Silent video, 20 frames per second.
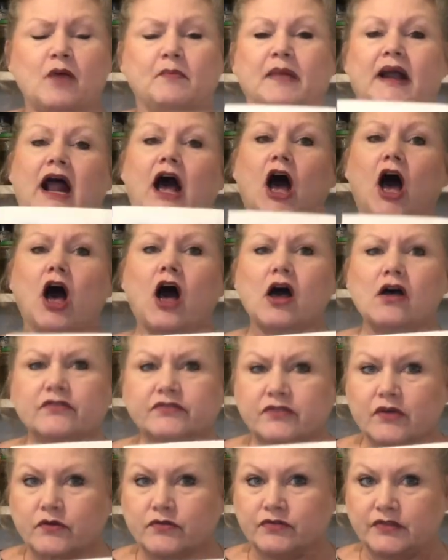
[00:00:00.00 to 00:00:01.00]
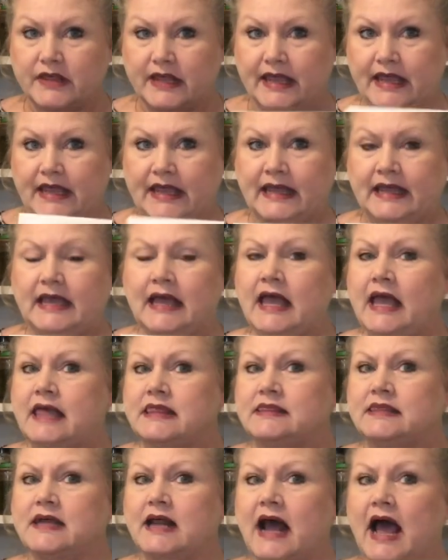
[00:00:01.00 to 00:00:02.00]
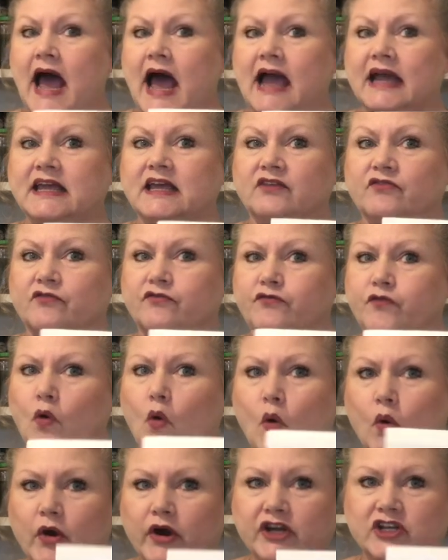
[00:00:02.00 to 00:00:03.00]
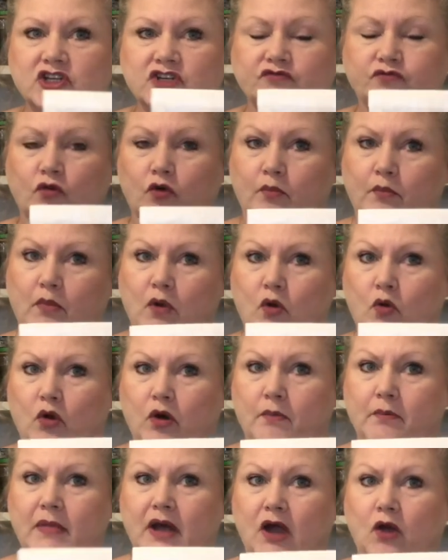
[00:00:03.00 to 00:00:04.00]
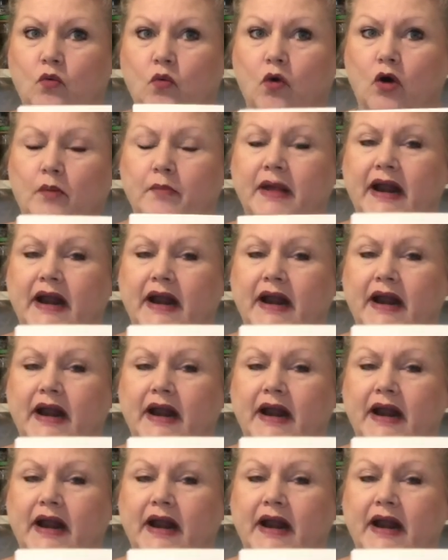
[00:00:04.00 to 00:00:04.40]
but I also think that I can forage for mugwort.